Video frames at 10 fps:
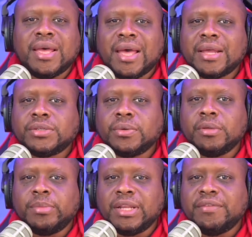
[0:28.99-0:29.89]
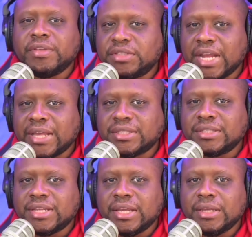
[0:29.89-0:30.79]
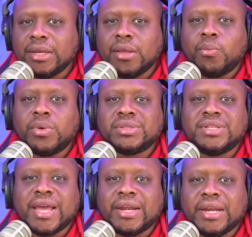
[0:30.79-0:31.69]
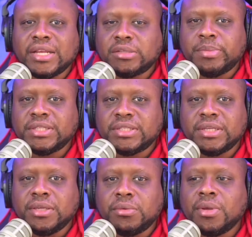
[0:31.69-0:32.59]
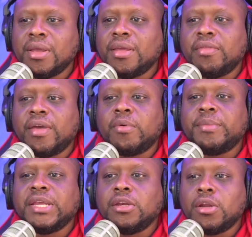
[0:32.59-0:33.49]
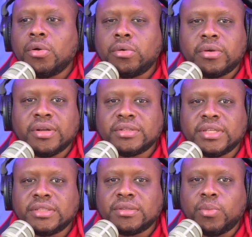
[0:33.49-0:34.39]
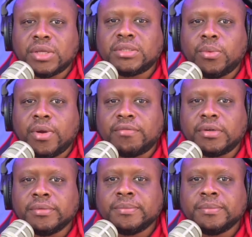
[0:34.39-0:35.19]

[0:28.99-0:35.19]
I truly believe if Jackson State was not an HBCU, there would be no criticism whatsoever